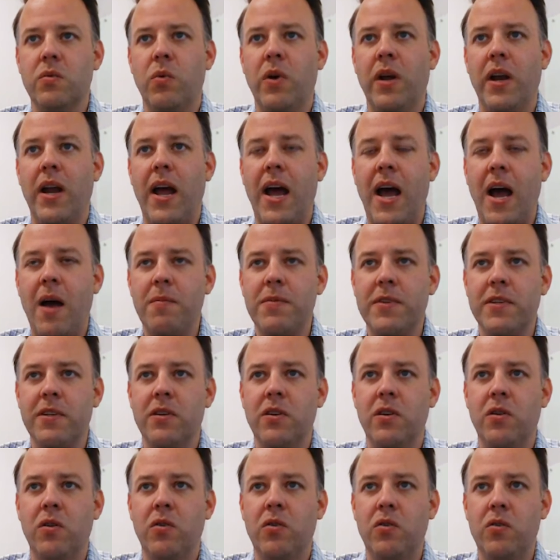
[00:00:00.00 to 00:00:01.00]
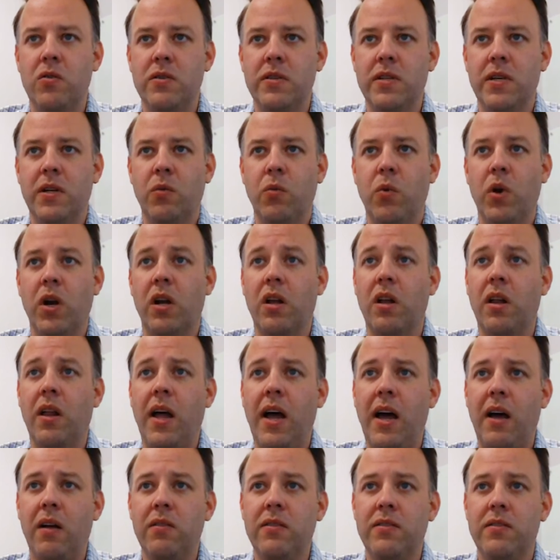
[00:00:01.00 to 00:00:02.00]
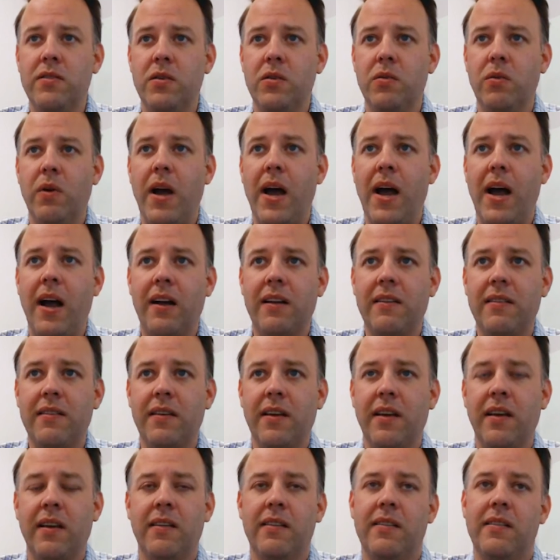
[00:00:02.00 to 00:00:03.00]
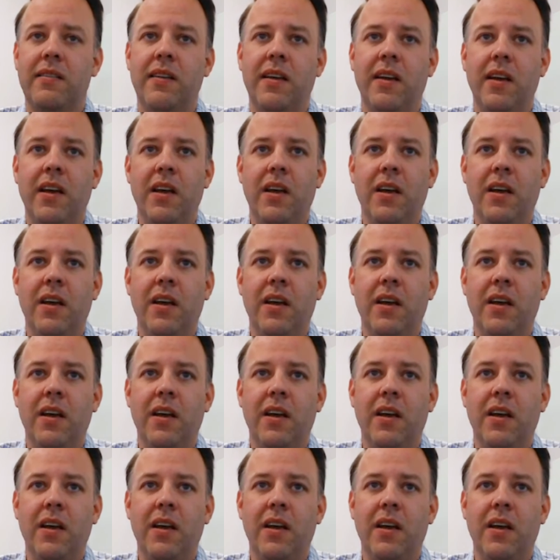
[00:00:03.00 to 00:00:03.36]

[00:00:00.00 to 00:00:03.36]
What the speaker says: What apps are you using? What clouds do you access?